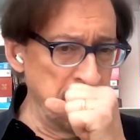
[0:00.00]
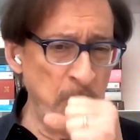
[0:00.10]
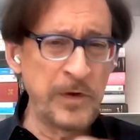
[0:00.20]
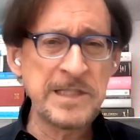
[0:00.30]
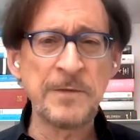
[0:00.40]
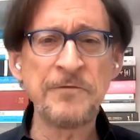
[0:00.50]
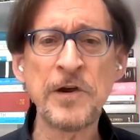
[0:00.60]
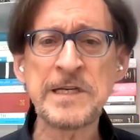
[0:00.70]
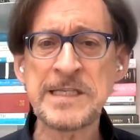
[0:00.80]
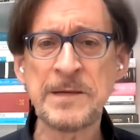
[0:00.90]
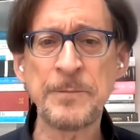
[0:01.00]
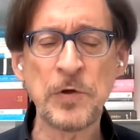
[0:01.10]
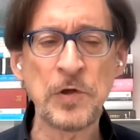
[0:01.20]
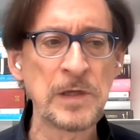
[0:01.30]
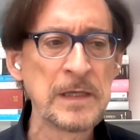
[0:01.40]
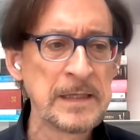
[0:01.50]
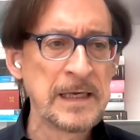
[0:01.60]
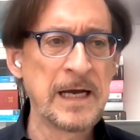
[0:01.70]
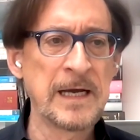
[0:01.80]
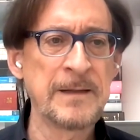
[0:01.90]
with some very simple
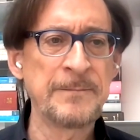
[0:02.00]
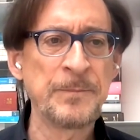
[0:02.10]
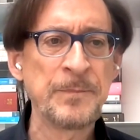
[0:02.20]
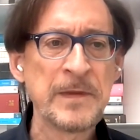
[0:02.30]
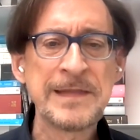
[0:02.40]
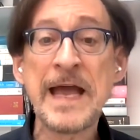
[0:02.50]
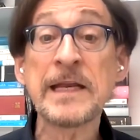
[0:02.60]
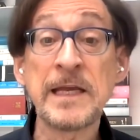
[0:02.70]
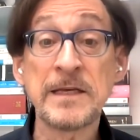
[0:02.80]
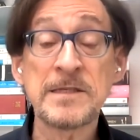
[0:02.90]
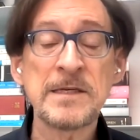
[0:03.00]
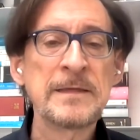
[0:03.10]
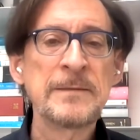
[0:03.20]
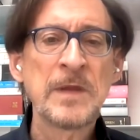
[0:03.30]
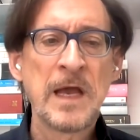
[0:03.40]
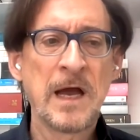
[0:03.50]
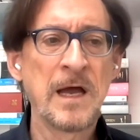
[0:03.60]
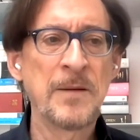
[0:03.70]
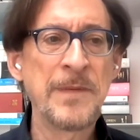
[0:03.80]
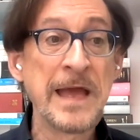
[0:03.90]
um, techniques.
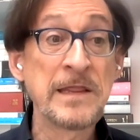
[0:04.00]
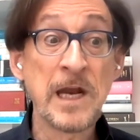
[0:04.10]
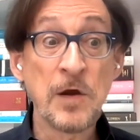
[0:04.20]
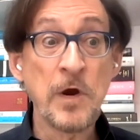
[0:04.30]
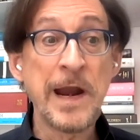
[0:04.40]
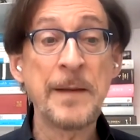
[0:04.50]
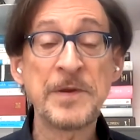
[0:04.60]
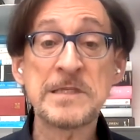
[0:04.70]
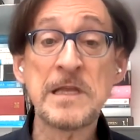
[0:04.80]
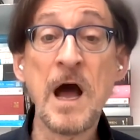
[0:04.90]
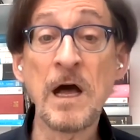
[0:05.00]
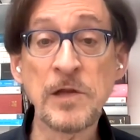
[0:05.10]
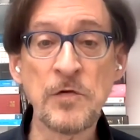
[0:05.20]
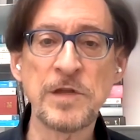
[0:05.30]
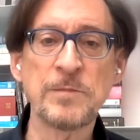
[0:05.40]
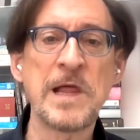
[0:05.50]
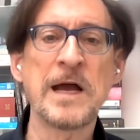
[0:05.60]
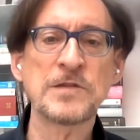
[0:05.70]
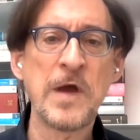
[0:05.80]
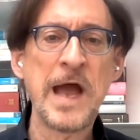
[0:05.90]
Um, and then I wrote Happiest Toddler on the
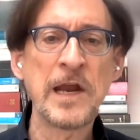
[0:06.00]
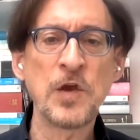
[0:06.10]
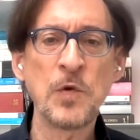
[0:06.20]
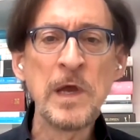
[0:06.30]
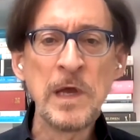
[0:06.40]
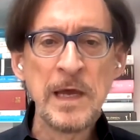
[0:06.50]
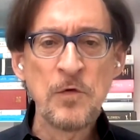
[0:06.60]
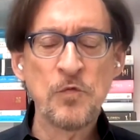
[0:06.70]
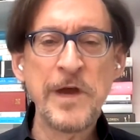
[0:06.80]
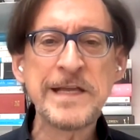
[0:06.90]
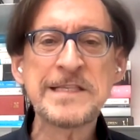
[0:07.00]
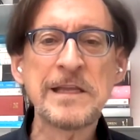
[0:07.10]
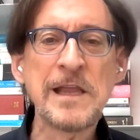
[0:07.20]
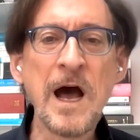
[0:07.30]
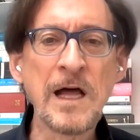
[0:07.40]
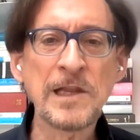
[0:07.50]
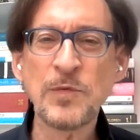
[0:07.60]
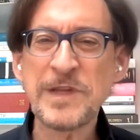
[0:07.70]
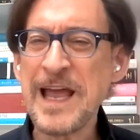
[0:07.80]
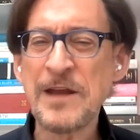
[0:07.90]
Block. So how do you raise a toddler
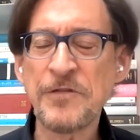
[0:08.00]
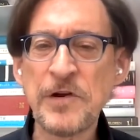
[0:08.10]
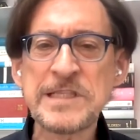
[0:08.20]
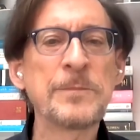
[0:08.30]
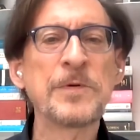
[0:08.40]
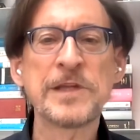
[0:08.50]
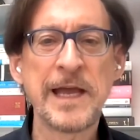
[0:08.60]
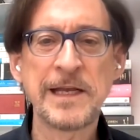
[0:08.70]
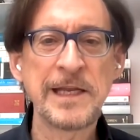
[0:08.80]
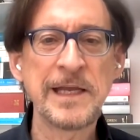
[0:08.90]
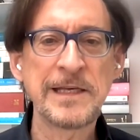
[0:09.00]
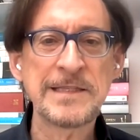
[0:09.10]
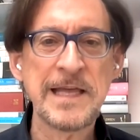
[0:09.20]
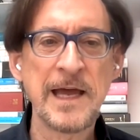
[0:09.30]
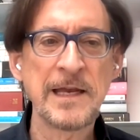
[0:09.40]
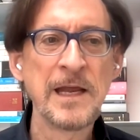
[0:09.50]
with again very simple techniques that